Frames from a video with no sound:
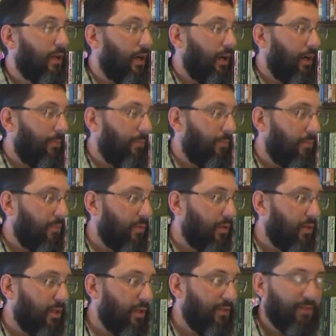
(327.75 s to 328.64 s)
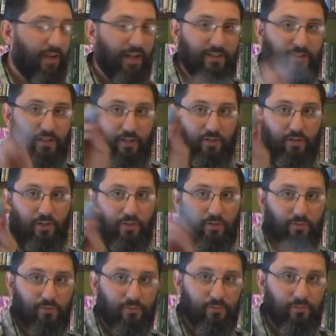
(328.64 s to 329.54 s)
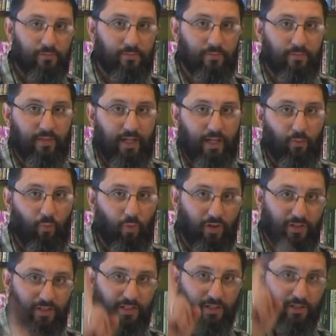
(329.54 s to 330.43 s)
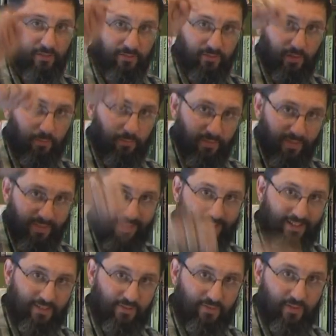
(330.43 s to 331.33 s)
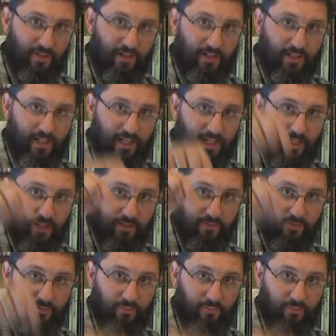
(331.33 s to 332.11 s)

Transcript: um, if I tell you that one year from this very day,